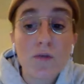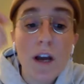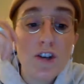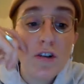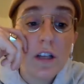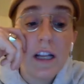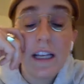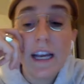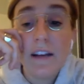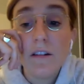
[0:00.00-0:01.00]
the sweatshirt, people,
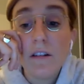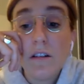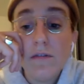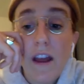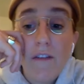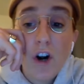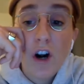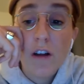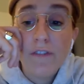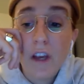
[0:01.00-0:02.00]
Lillian? Never
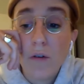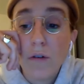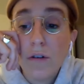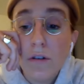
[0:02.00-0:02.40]
heard of you.